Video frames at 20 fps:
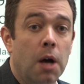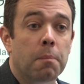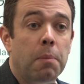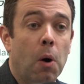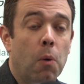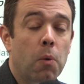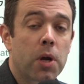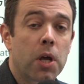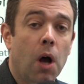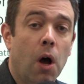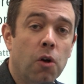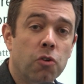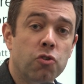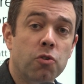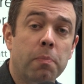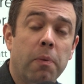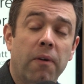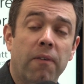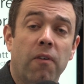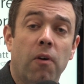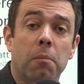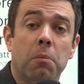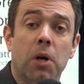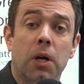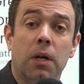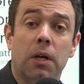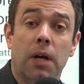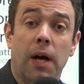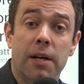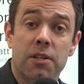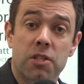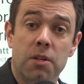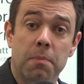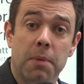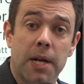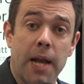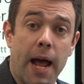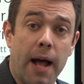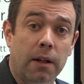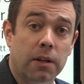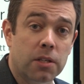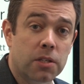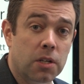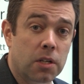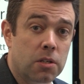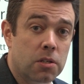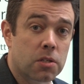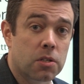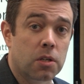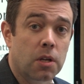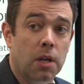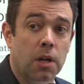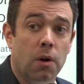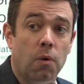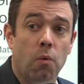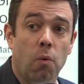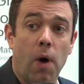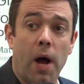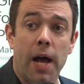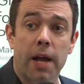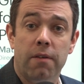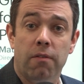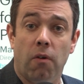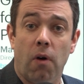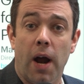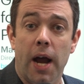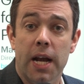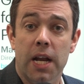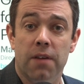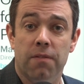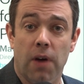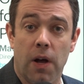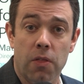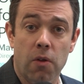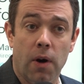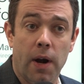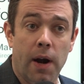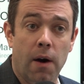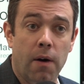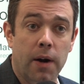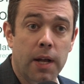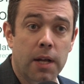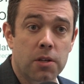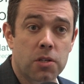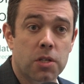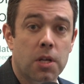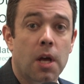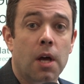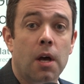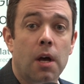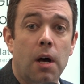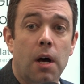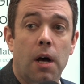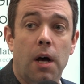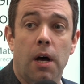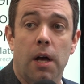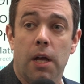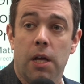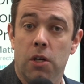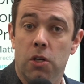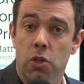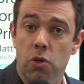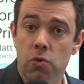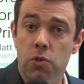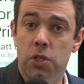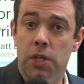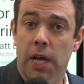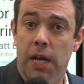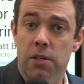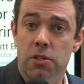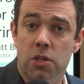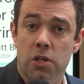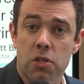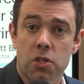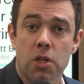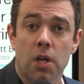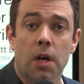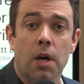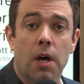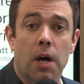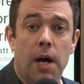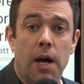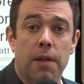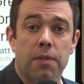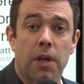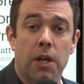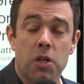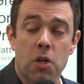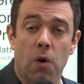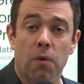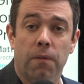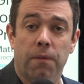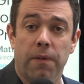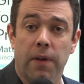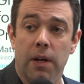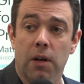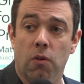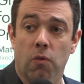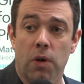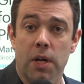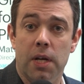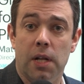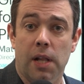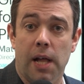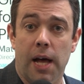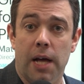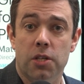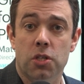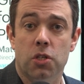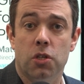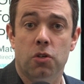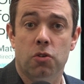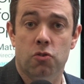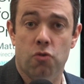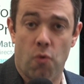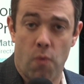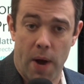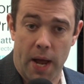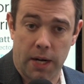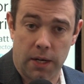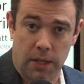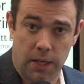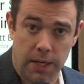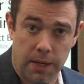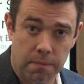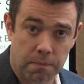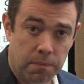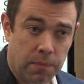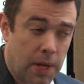But we also perform custom analysis in a wide variety of other areas in use cases that don't fit GreenGlass directly.